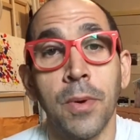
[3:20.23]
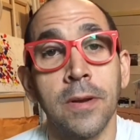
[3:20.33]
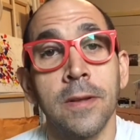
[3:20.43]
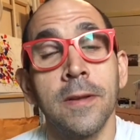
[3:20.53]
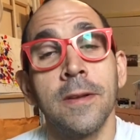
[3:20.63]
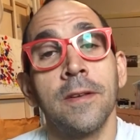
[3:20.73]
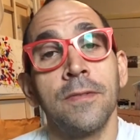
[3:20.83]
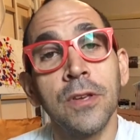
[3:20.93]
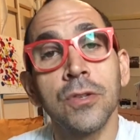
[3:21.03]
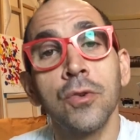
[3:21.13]
But
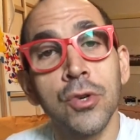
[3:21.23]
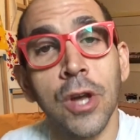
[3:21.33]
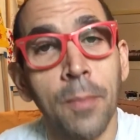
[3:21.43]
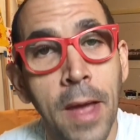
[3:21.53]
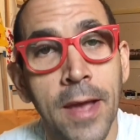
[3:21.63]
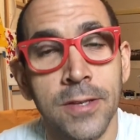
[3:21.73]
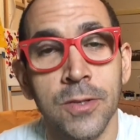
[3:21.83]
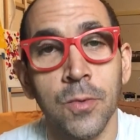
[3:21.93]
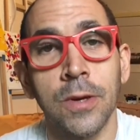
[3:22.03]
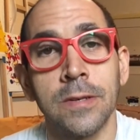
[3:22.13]
this too shall pass
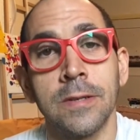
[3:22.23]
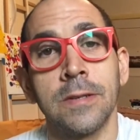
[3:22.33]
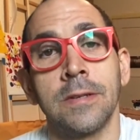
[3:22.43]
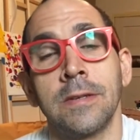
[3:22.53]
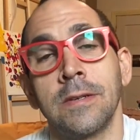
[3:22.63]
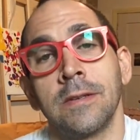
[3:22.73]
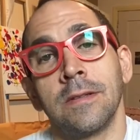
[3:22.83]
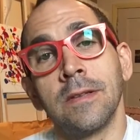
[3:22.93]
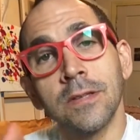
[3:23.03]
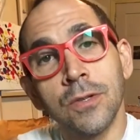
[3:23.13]
is what,
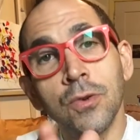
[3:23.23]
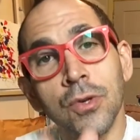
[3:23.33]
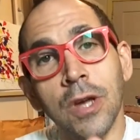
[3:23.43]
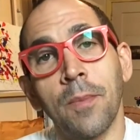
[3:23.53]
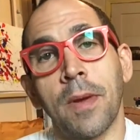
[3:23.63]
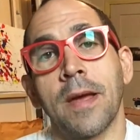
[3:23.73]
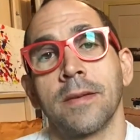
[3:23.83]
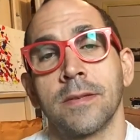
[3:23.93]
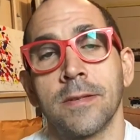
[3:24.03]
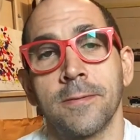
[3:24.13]
this too shall
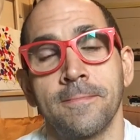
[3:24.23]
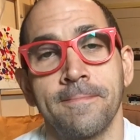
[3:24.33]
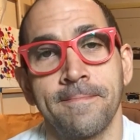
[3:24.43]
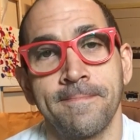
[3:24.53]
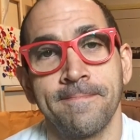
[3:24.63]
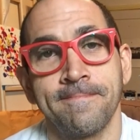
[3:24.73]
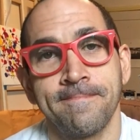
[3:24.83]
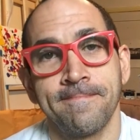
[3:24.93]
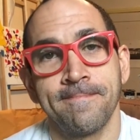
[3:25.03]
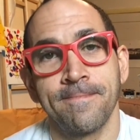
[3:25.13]
pass.
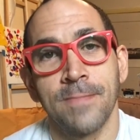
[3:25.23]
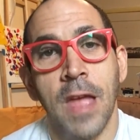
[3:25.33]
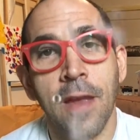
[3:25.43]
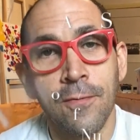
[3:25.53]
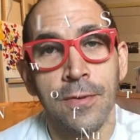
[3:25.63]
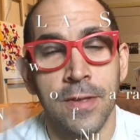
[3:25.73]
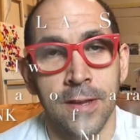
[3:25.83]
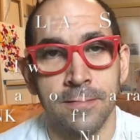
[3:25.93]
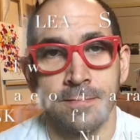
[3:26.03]
Everything.